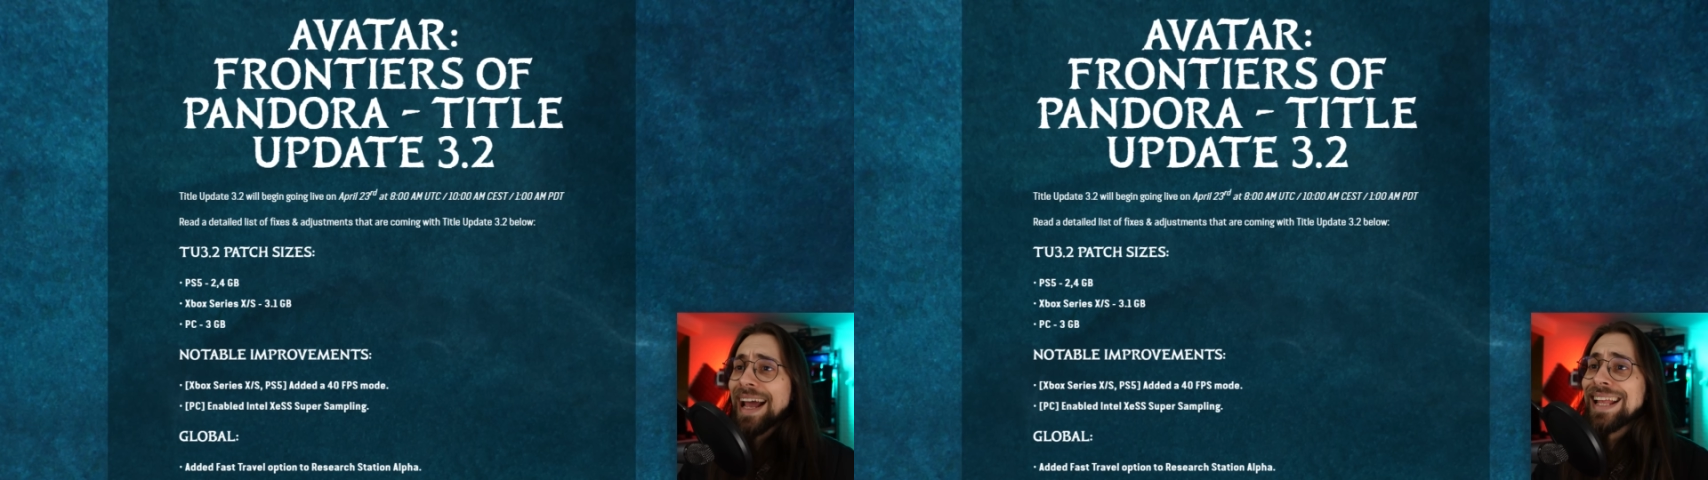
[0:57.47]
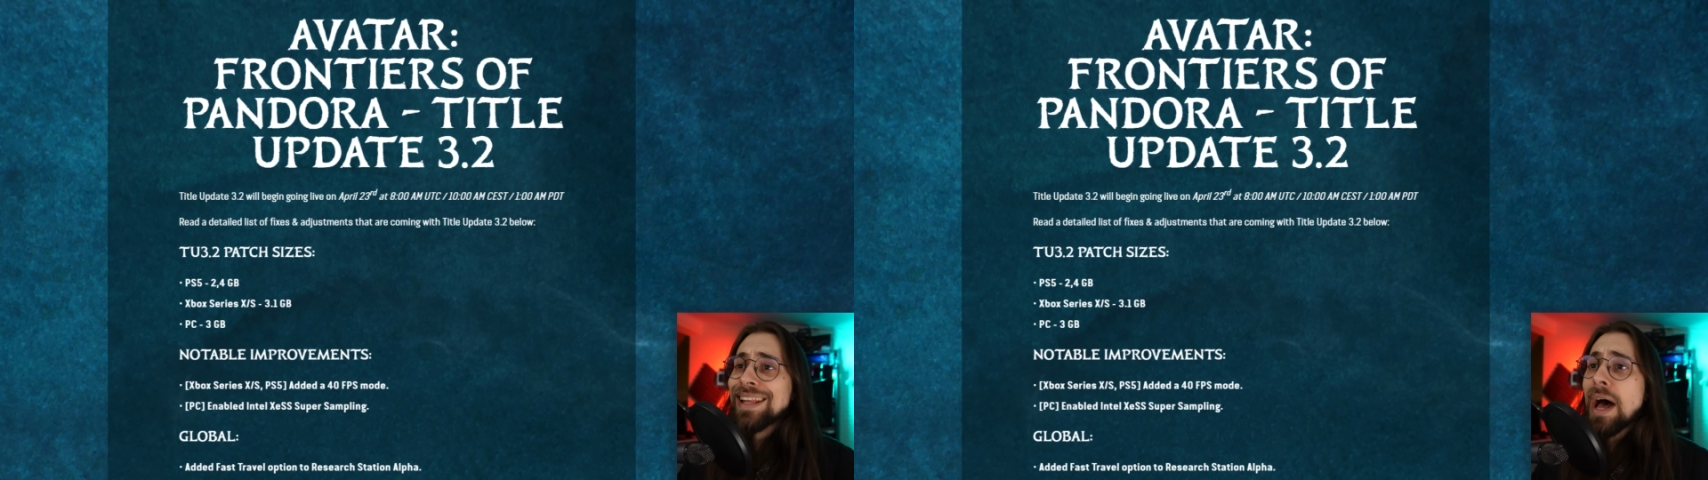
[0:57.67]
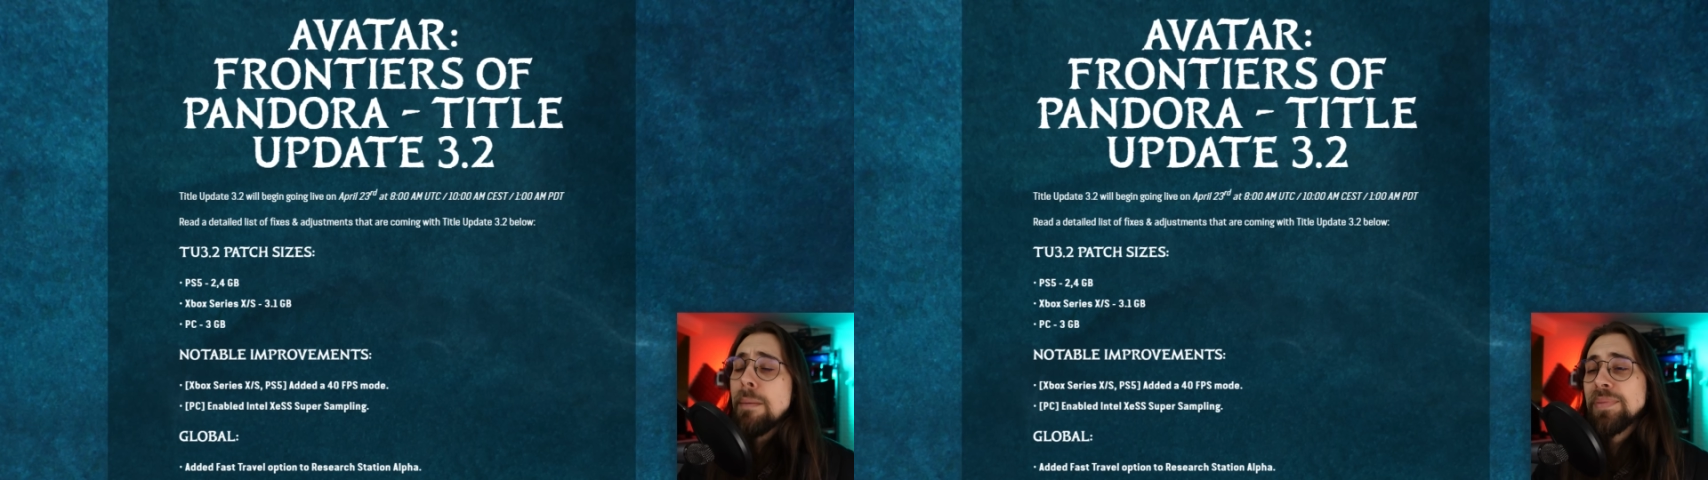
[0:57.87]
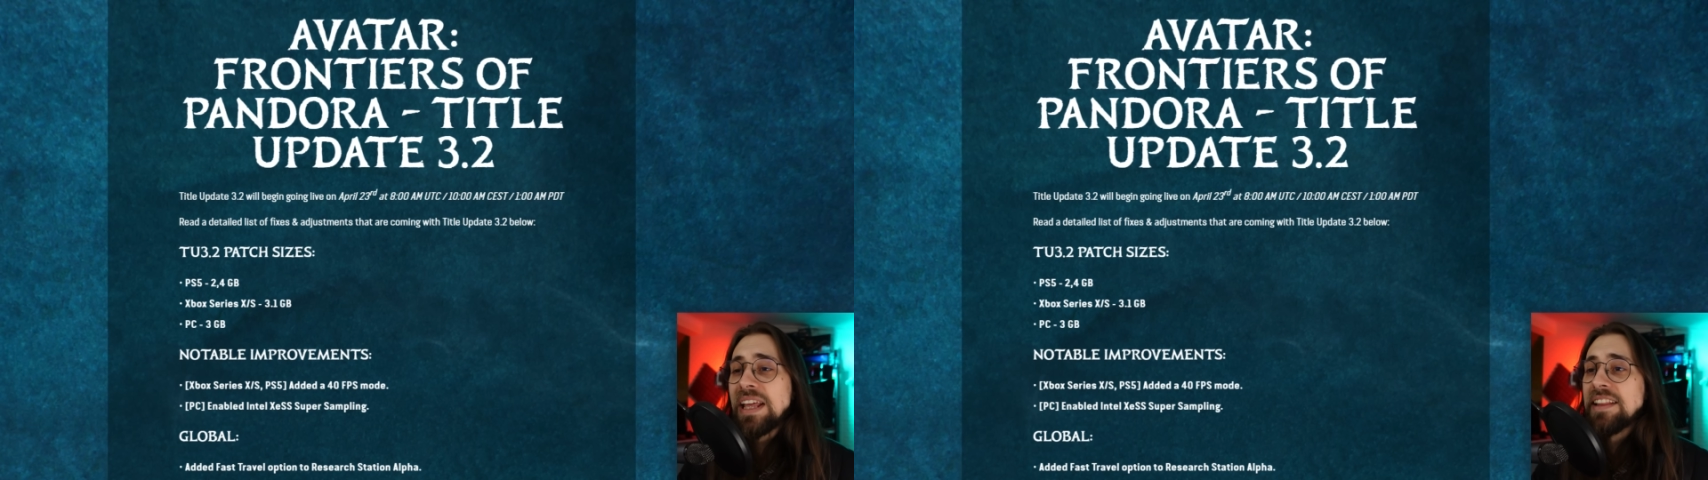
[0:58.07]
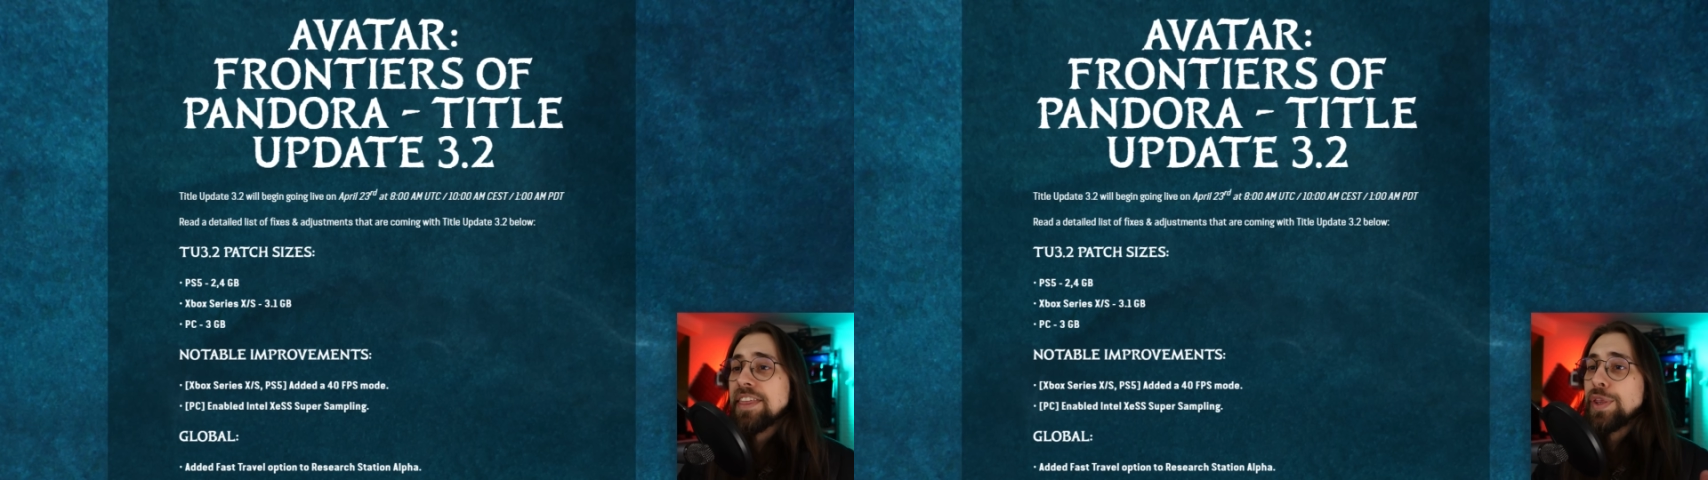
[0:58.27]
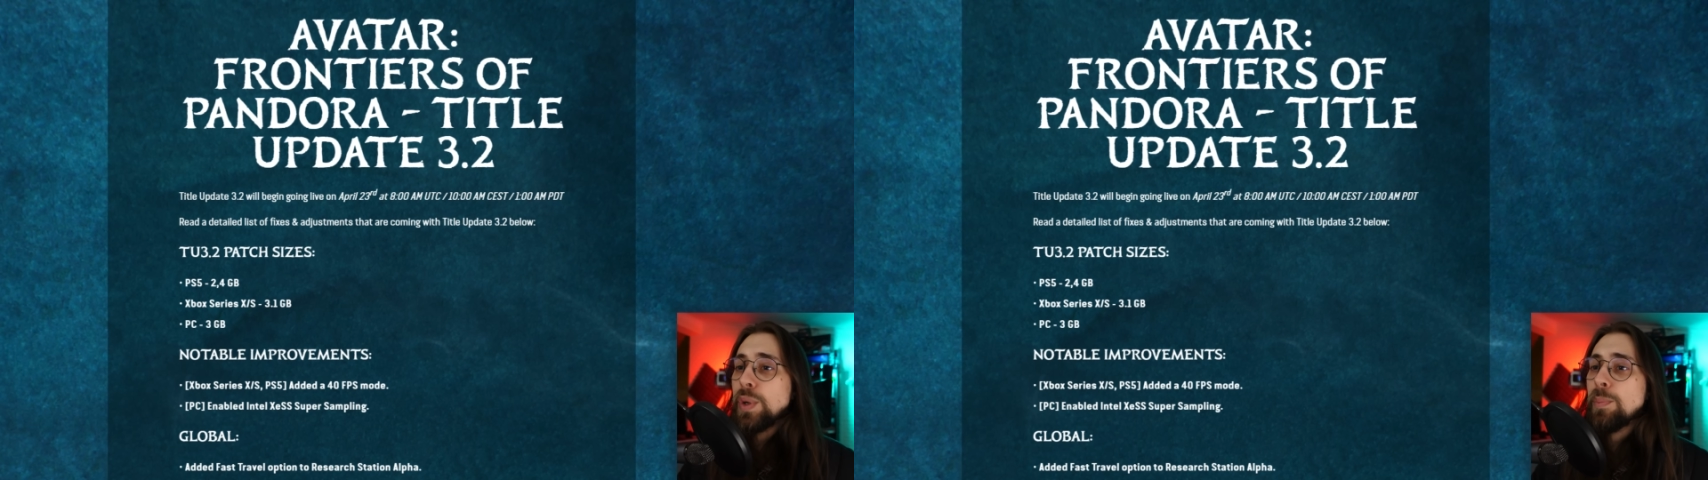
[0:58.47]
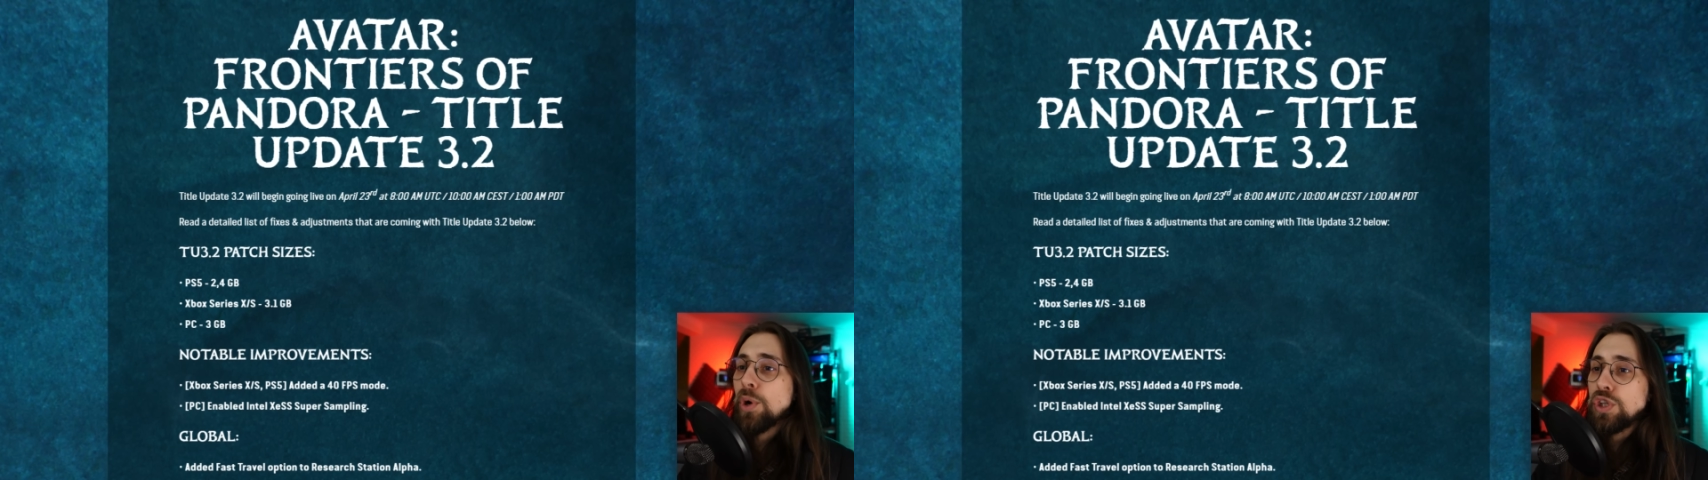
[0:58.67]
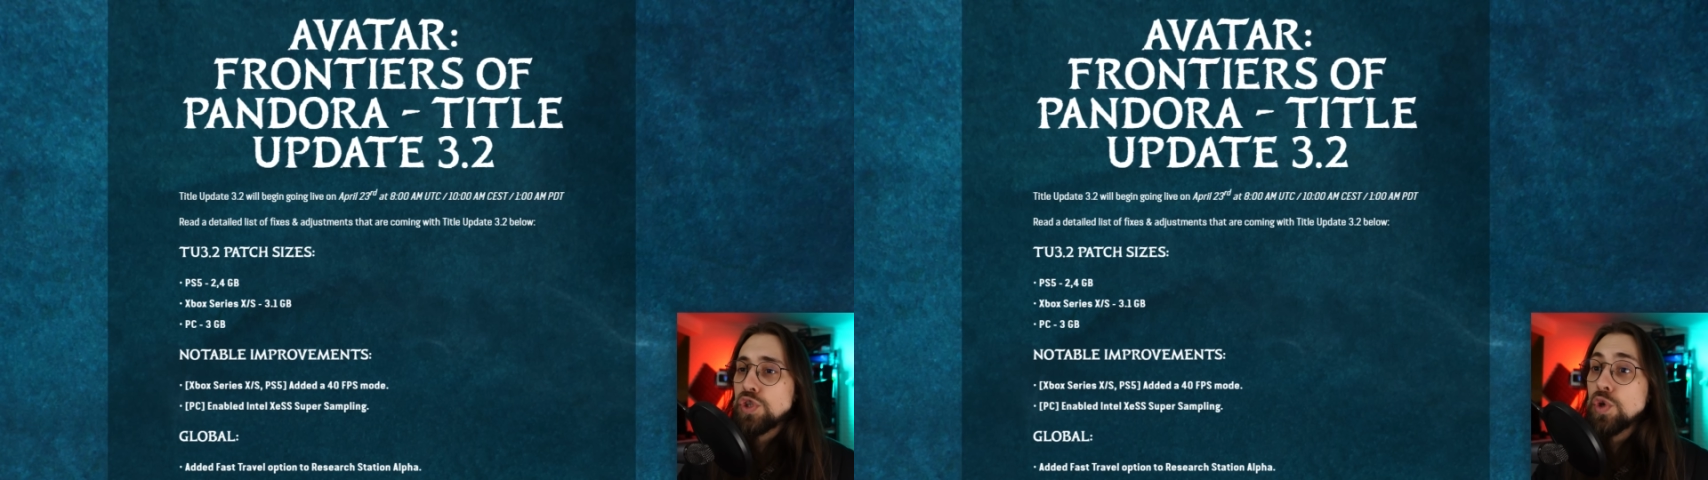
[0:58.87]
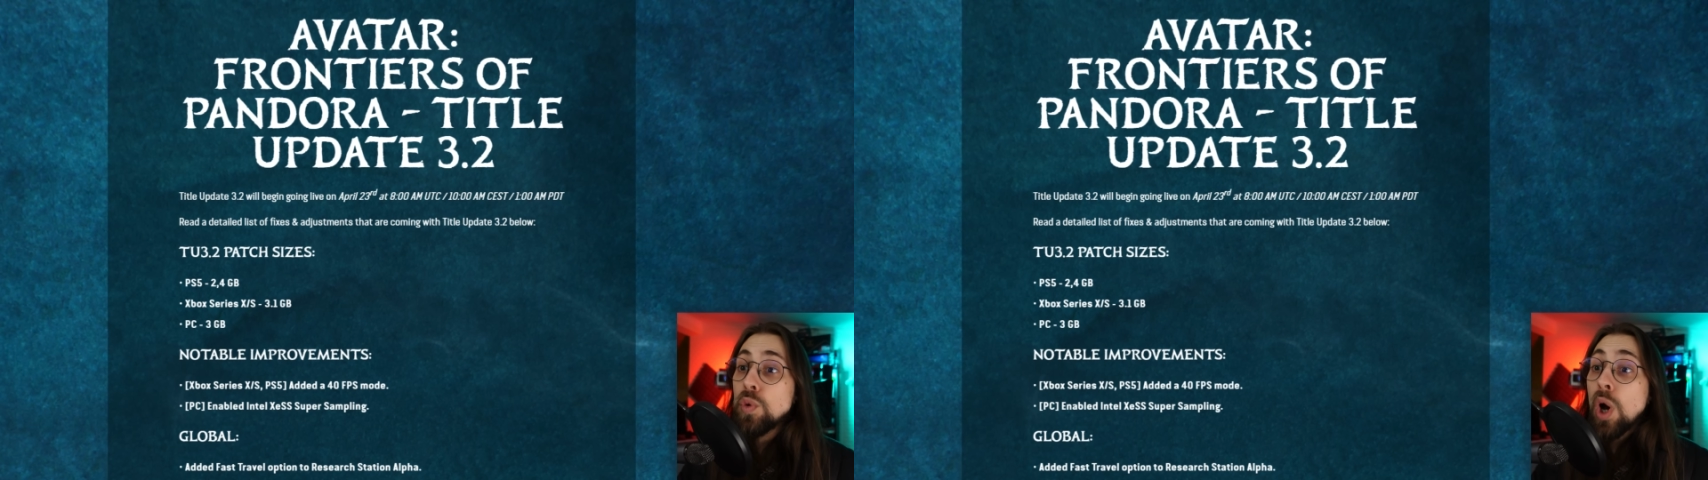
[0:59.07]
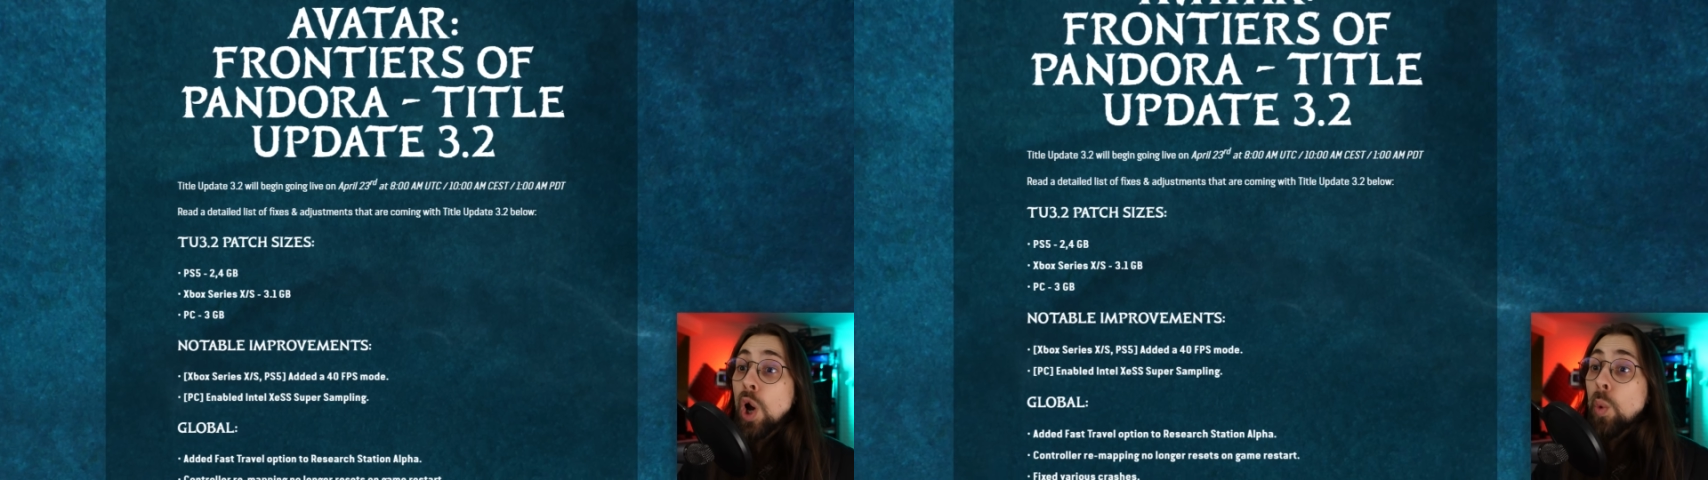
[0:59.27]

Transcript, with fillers: and Update 3.2,